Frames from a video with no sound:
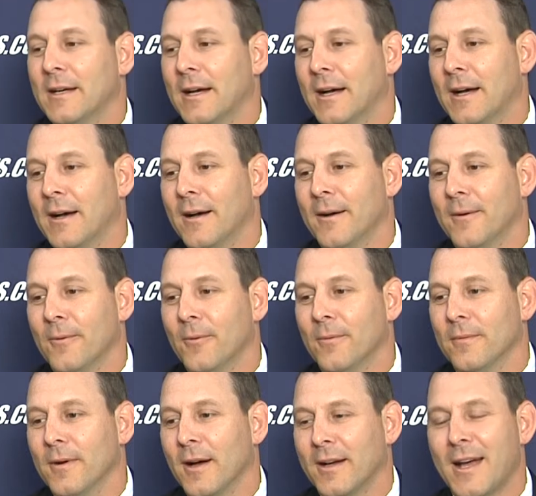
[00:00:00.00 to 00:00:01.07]
A
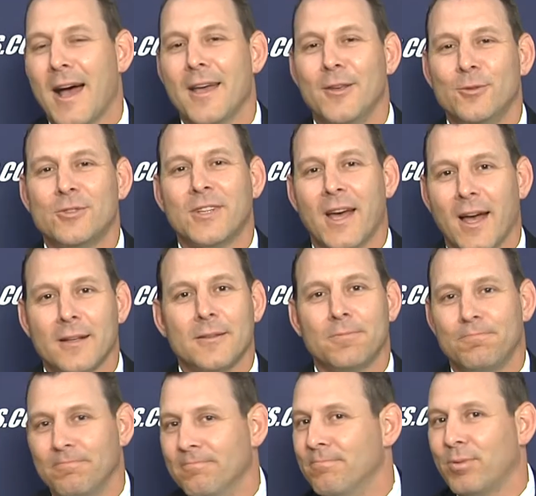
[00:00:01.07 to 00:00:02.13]
guy you've
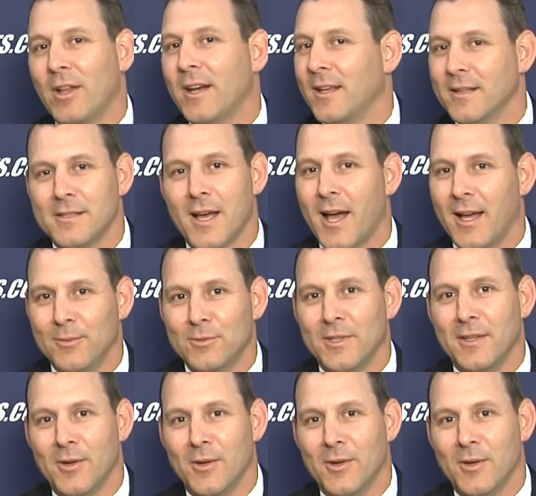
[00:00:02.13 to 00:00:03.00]
sacked plenty of times,